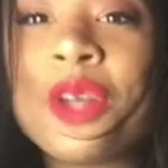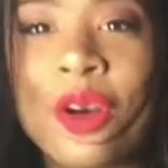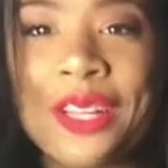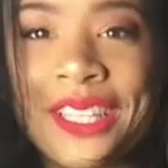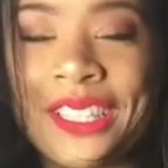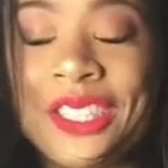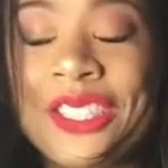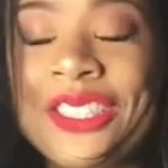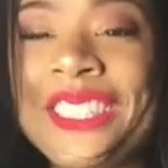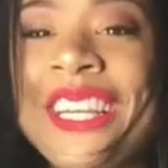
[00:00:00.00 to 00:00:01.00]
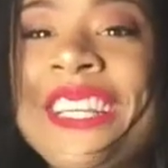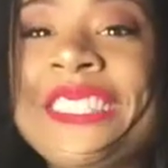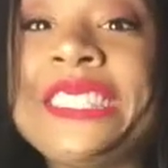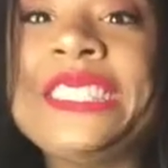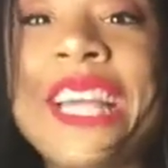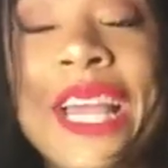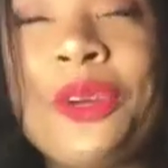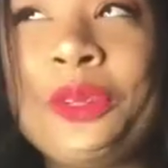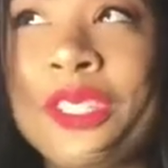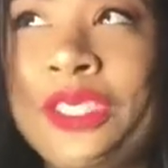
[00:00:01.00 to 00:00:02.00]
to All That Glitters. Today
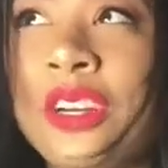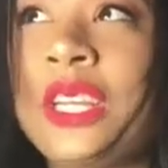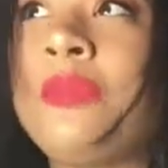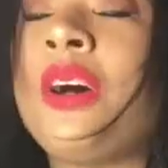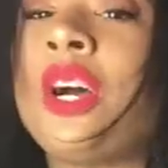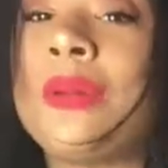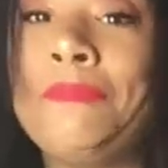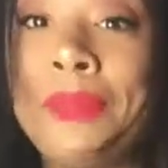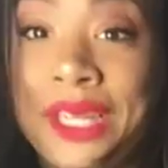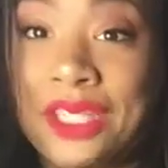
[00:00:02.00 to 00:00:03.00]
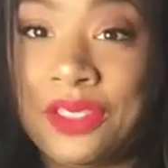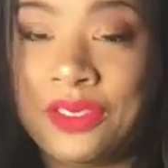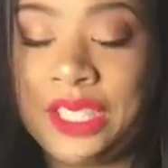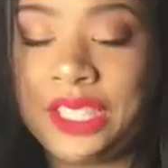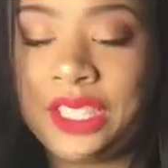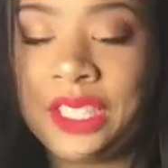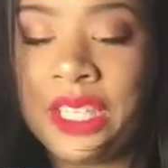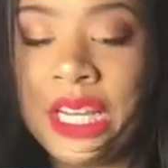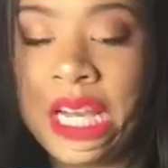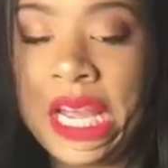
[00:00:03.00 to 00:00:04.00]
we are talking about our biggest fear.
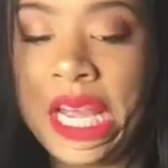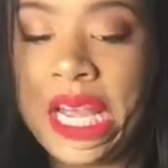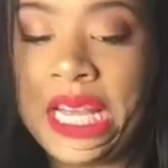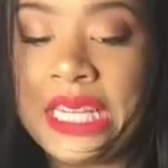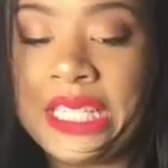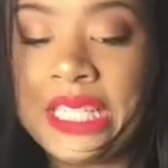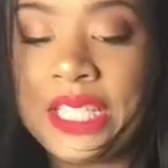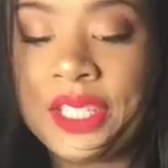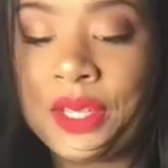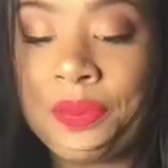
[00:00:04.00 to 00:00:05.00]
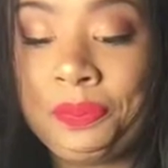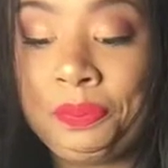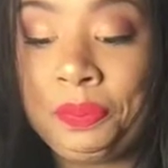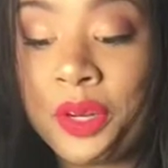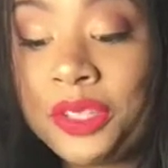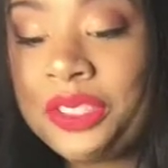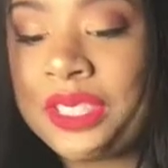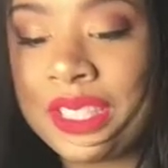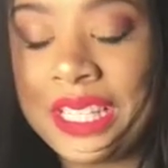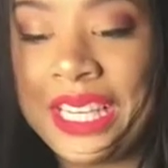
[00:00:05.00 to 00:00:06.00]
And
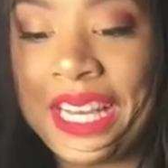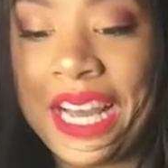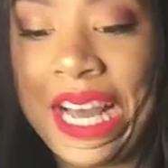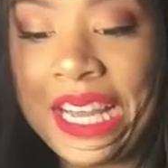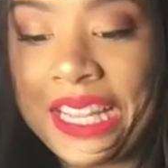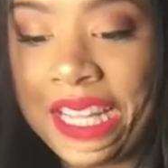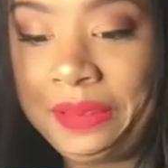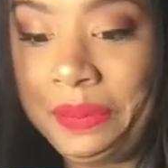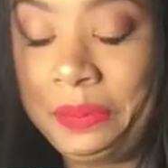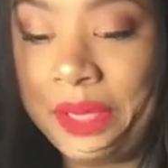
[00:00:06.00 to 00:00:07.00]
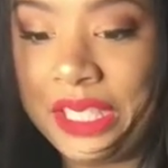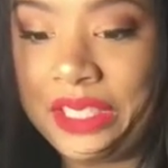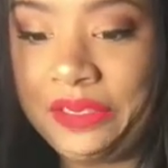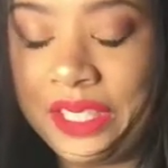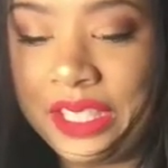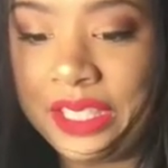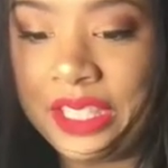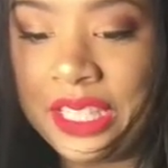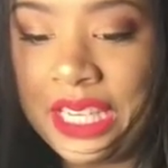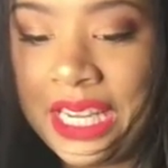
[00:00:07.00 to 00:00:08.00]
personally, I think my biggest
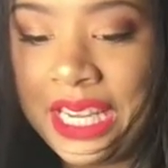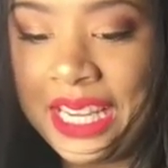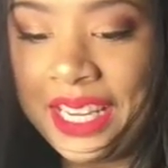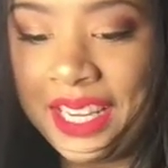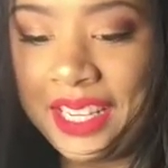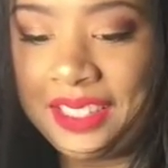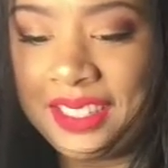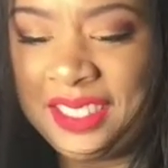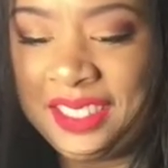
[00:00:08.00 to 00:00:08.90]
fear is